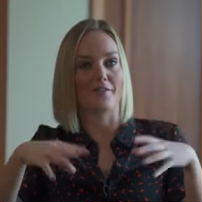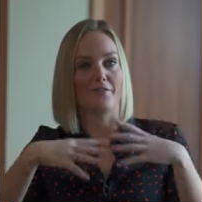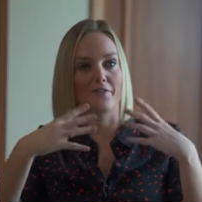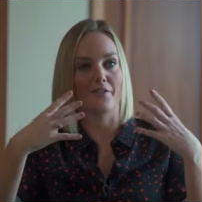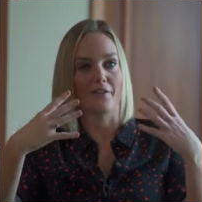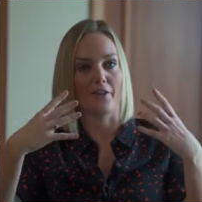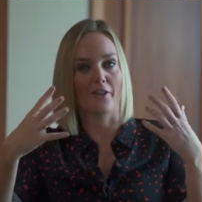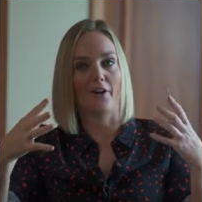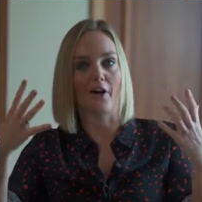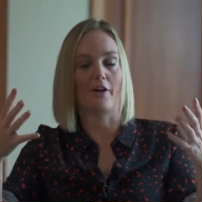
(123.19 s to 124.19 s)
of
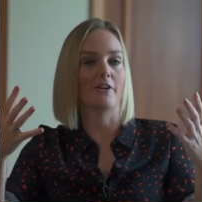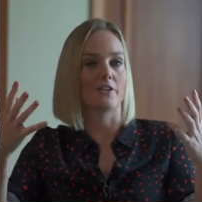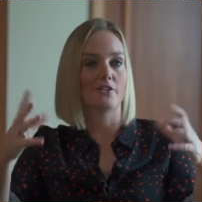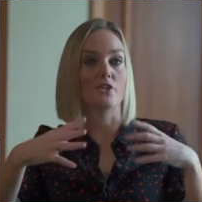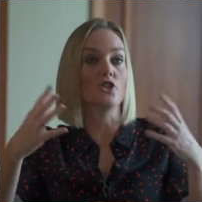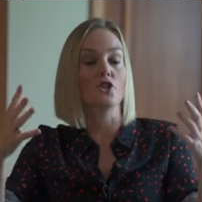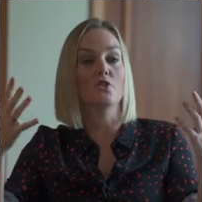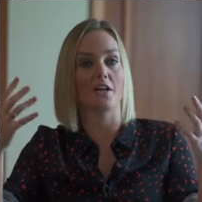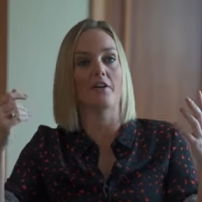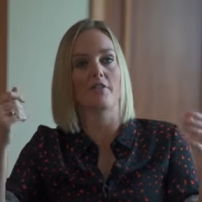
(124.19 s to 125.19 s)
the current, the new
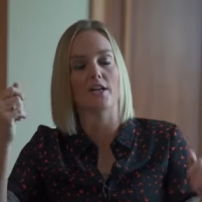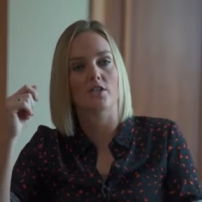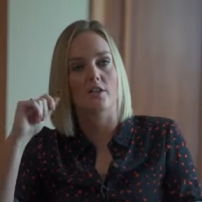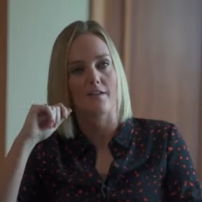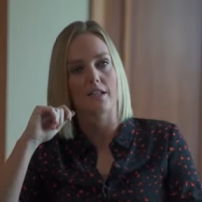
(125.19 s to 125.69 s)
generation of